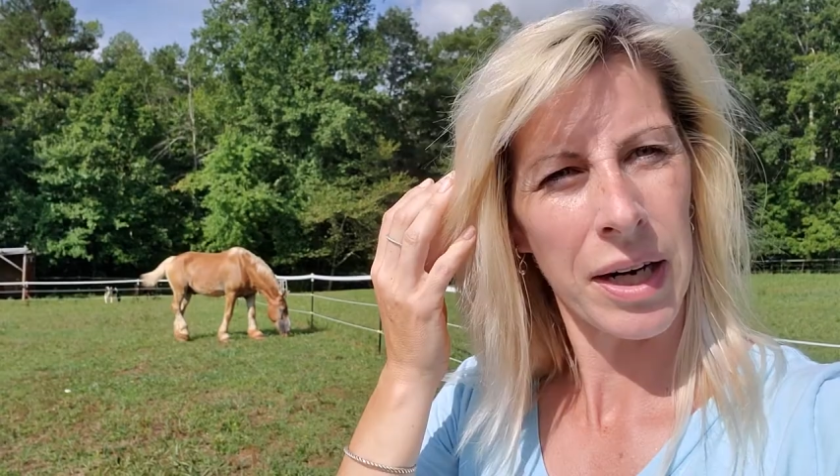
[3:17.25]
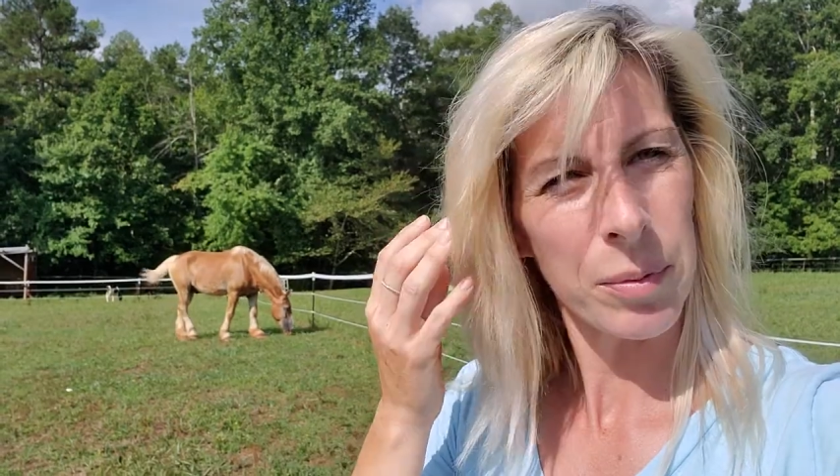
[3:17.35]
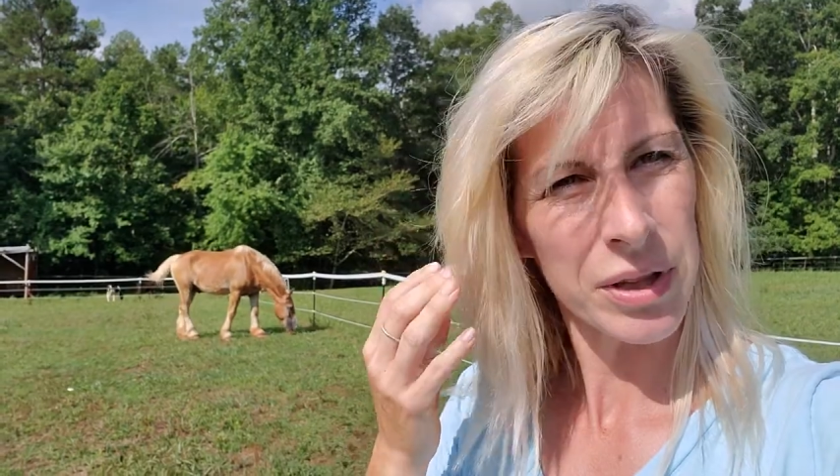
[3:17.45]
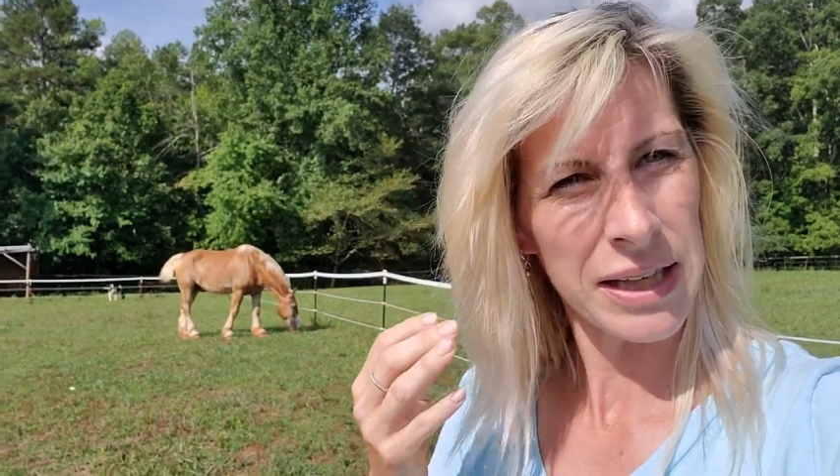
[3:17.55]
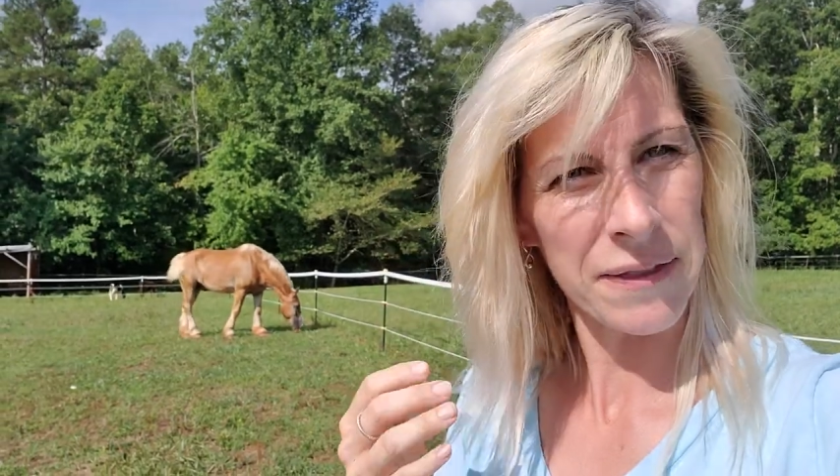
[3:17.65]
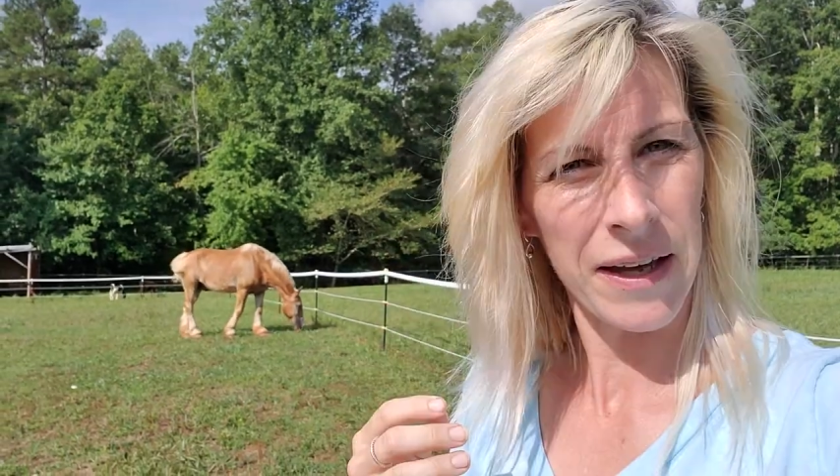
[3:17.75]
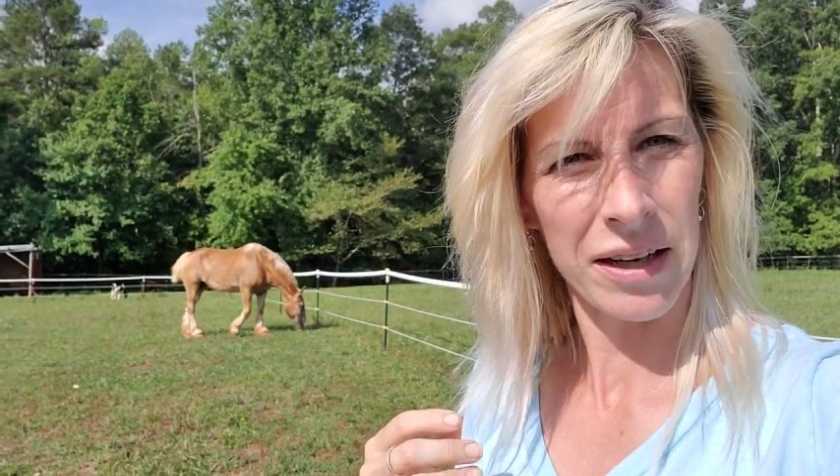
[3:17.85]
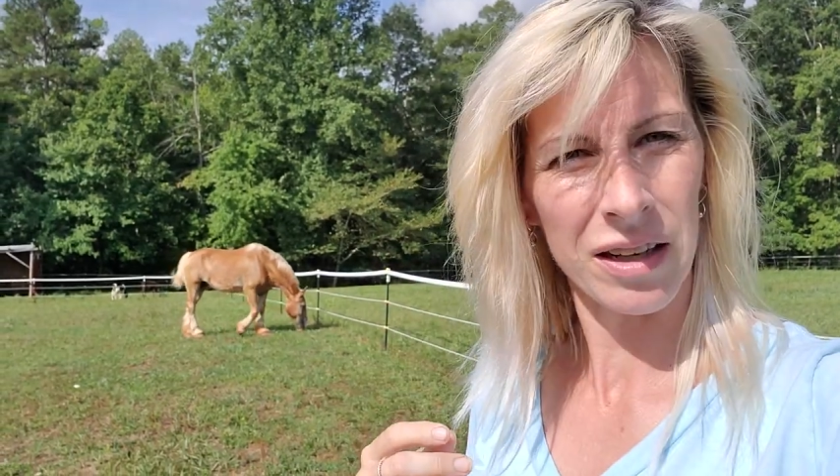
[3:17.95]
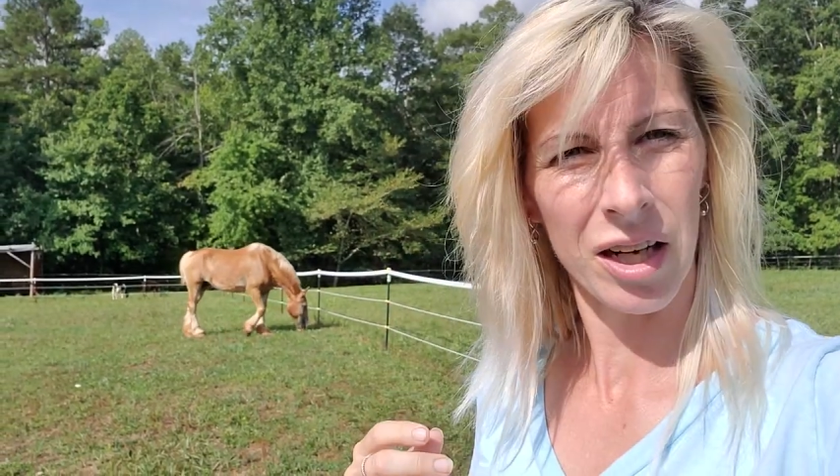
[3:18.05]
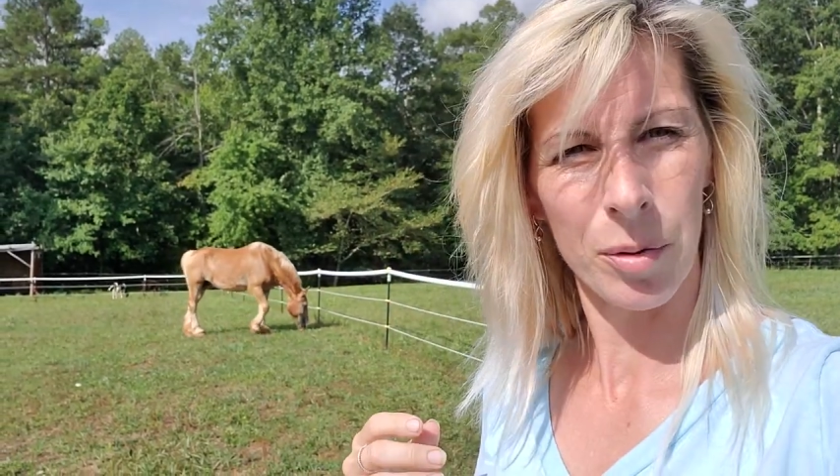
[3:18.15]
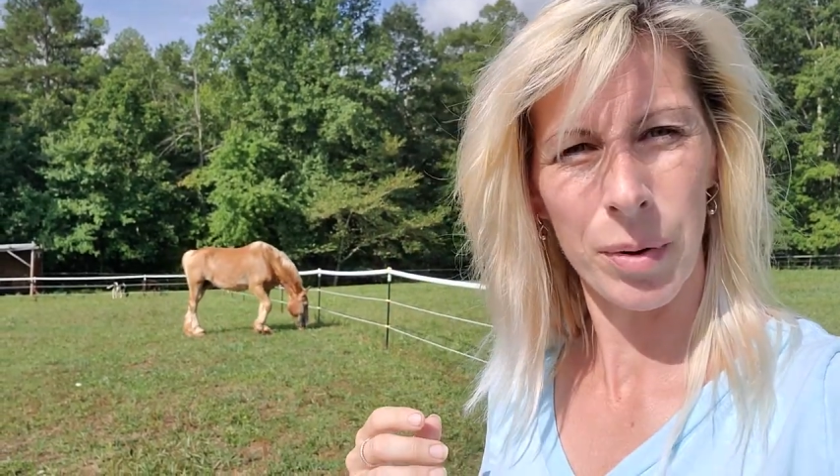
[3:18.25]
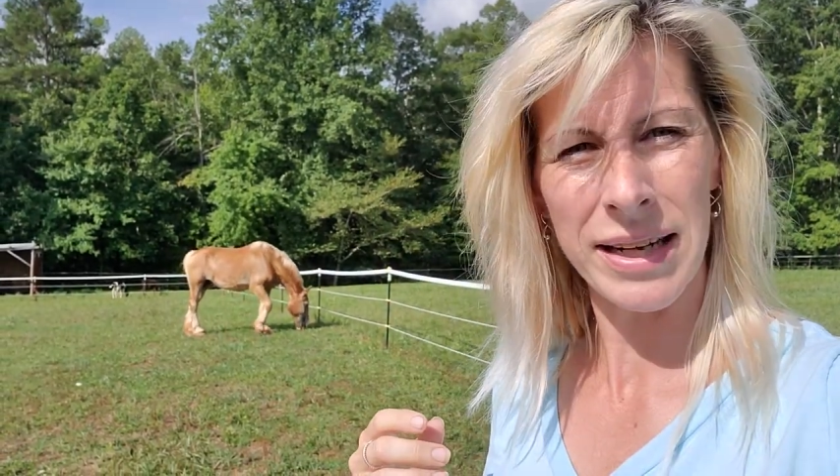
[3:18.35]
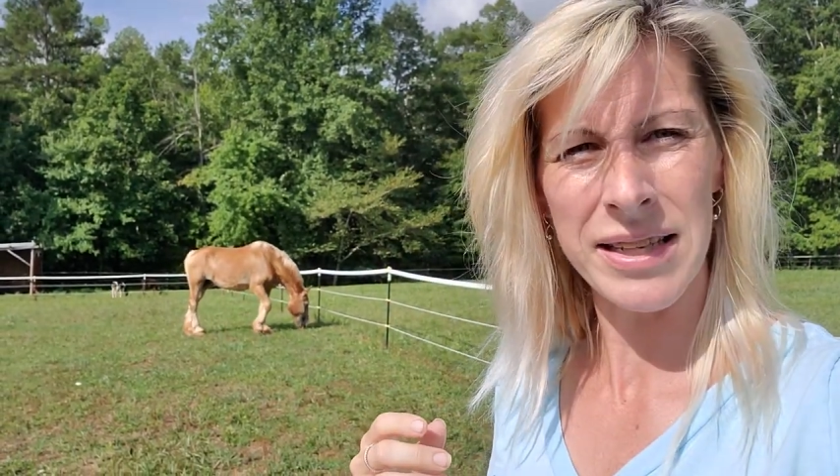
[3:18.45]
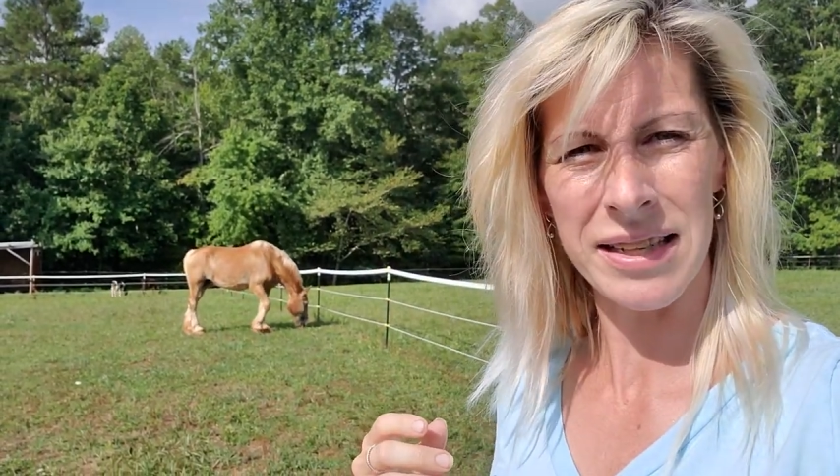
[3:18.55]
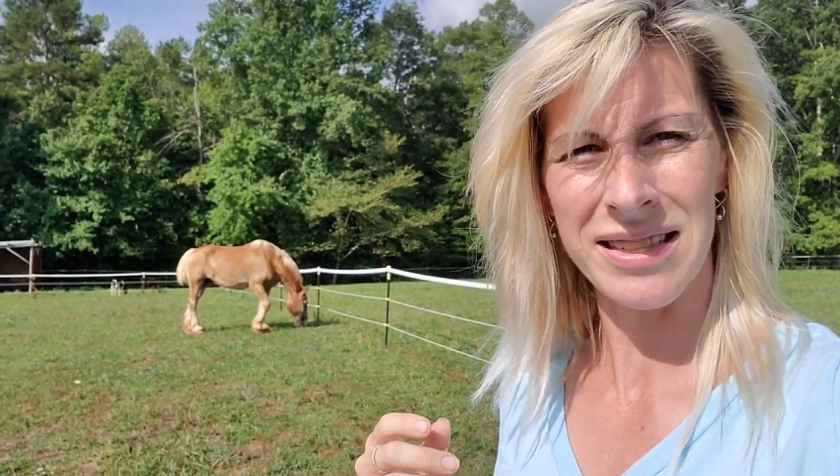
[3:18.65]
able to get that uh,
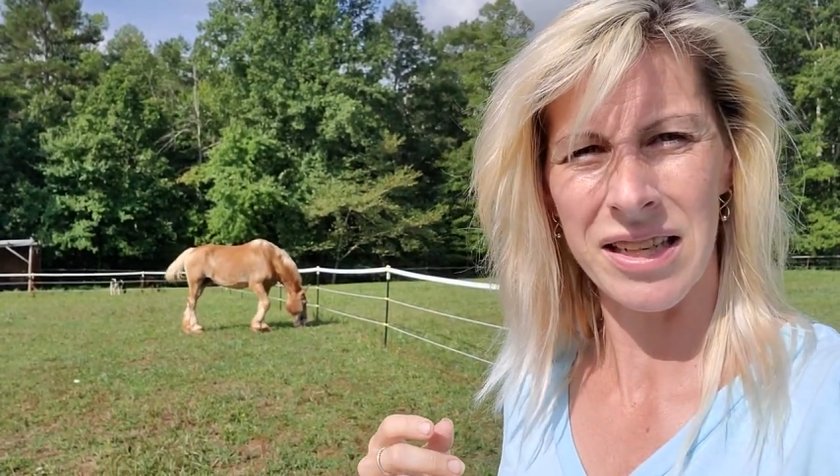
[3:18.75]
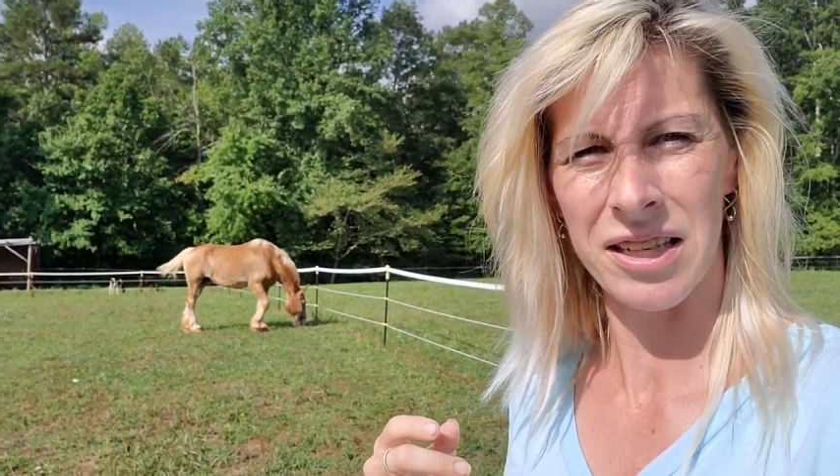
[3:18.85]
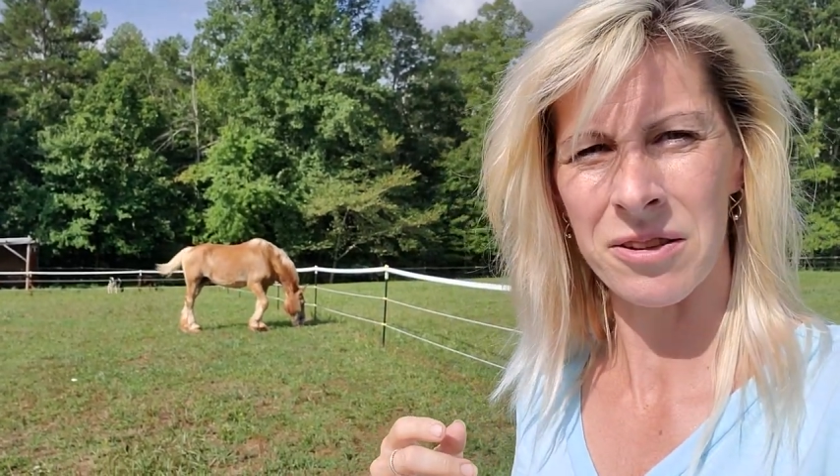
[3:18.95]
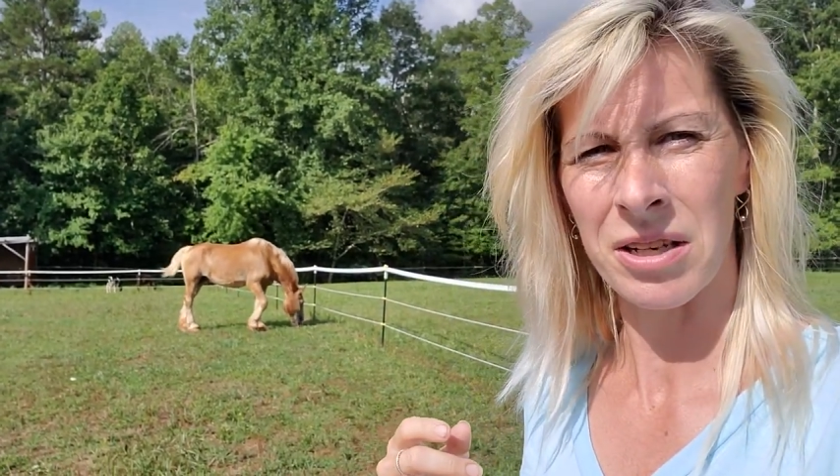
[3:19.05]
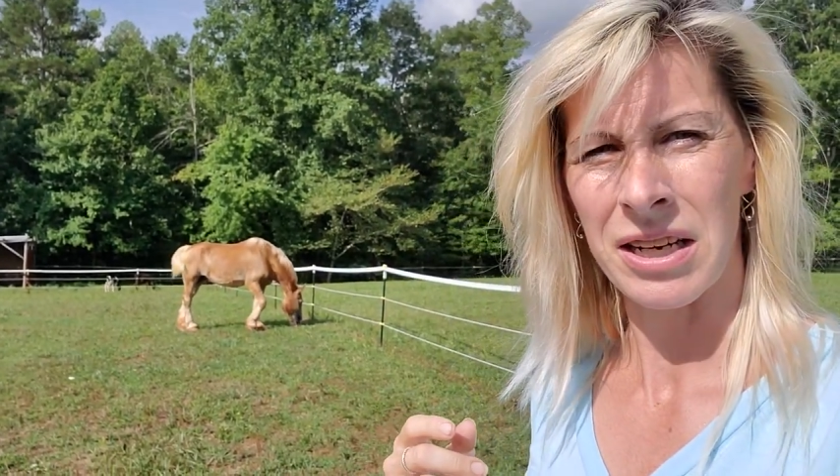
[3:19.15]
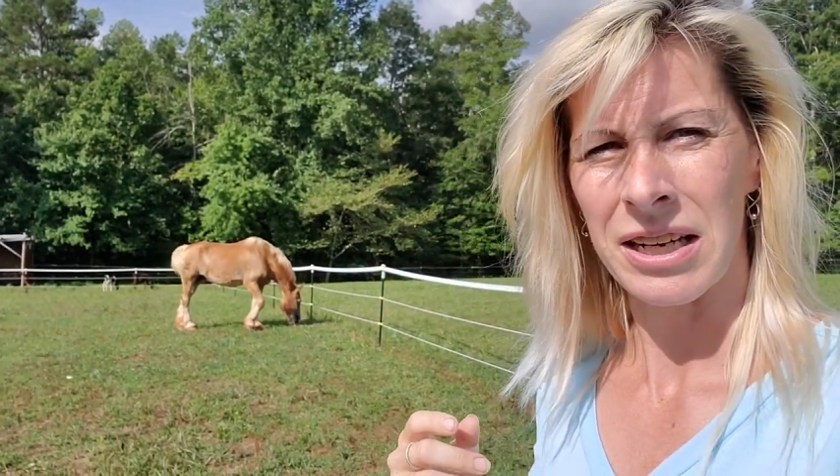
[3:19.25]
blood test done